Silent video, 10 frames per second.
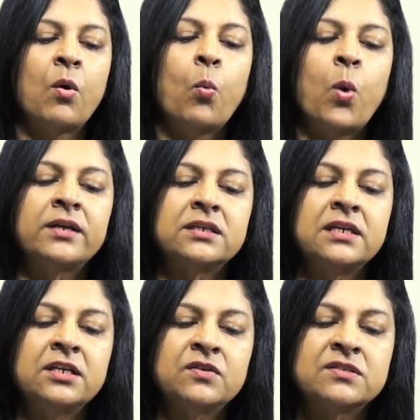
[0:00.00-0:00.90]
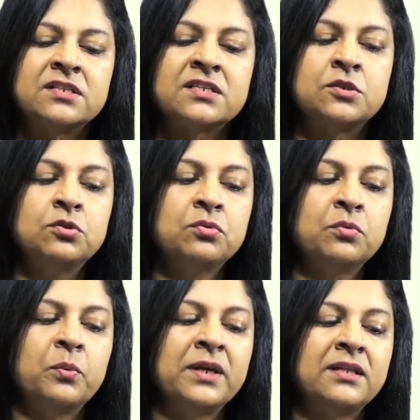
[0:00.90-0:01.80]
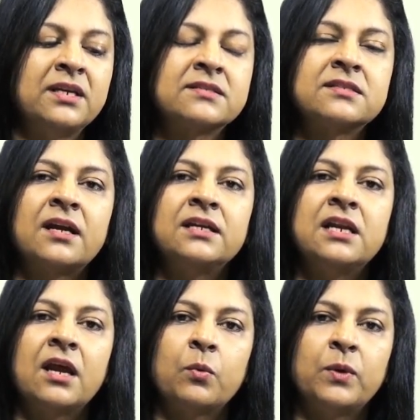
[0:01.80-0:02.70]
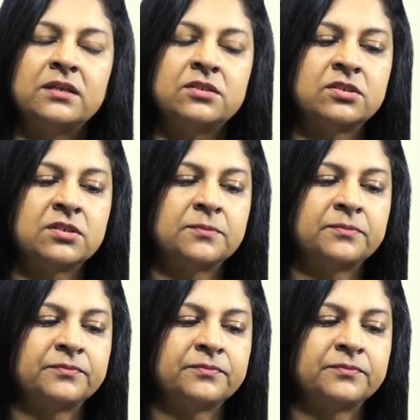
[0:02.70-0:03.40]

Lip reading: what linguists do when they study language.